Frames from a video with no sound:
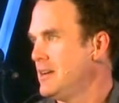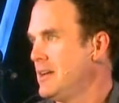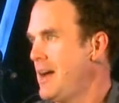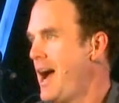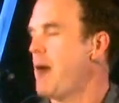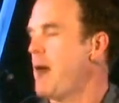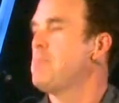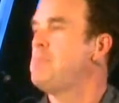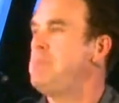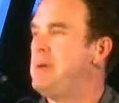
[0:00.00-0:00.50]

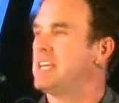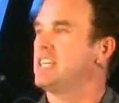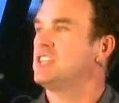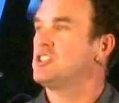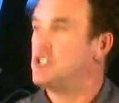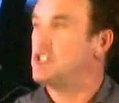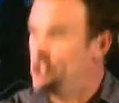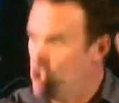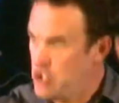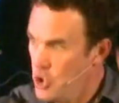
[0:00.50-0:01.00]
How big
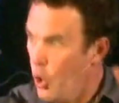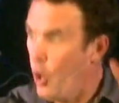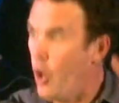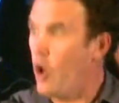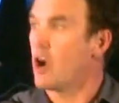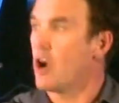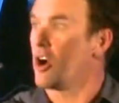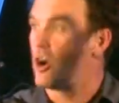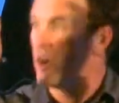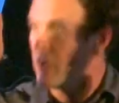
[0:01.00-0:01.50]
is
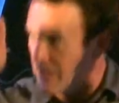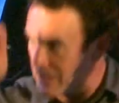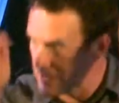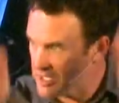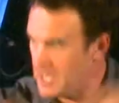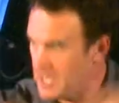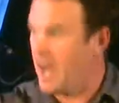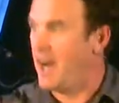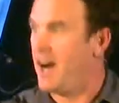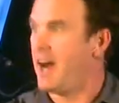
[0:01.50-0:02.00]
your
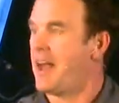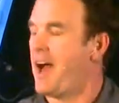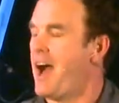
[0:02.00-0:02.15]
God?